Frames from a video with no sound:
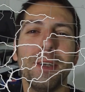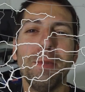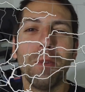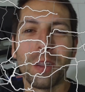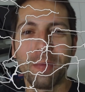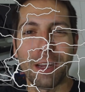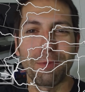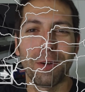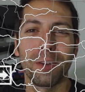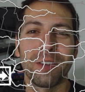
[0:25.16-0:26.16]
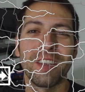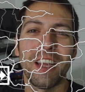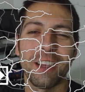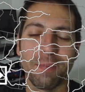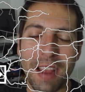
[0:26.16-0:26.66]
Good morning, passport holders.
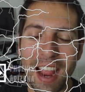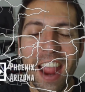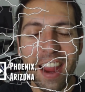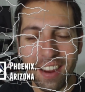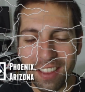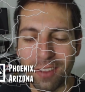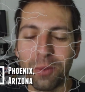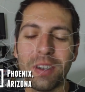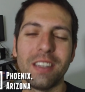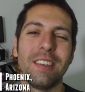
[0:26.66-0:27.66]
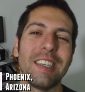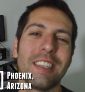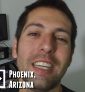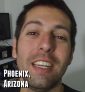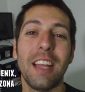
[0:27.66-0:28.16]
Today is May 8th,
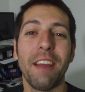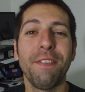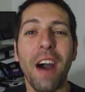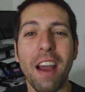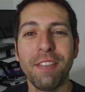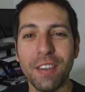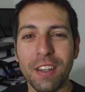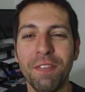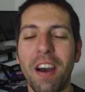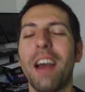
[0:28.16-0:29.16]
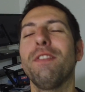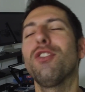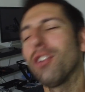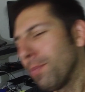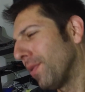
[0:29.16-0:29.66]
2016, day
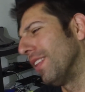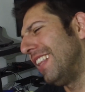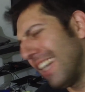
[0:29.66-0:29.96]
555, triple